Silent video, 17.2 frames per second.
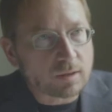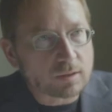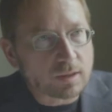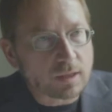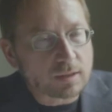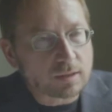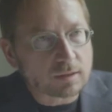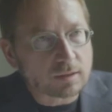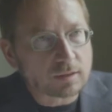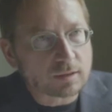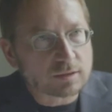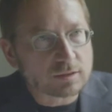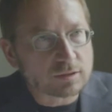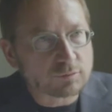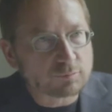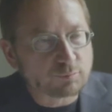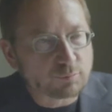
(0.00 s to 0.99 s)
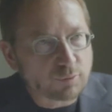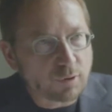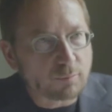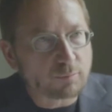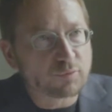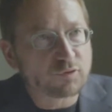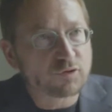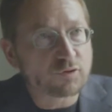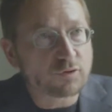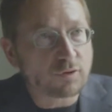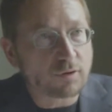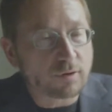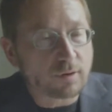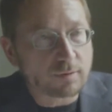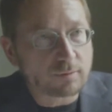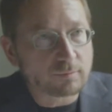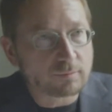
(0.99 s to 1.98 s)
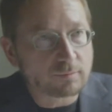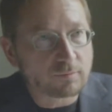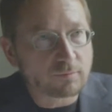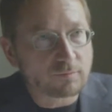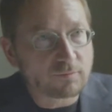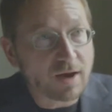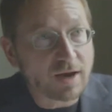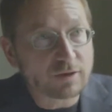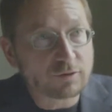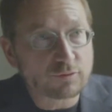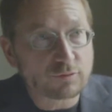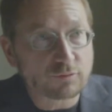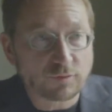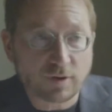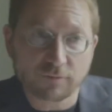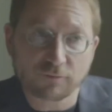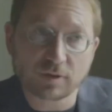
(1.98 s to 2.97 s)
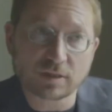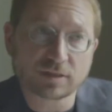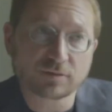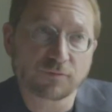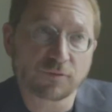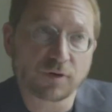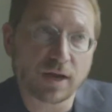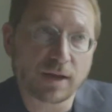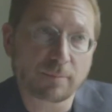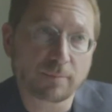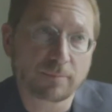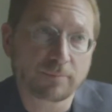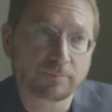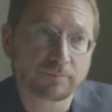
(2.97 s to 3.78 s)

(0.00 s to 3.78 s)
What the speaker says: That it's a pure value reference frame?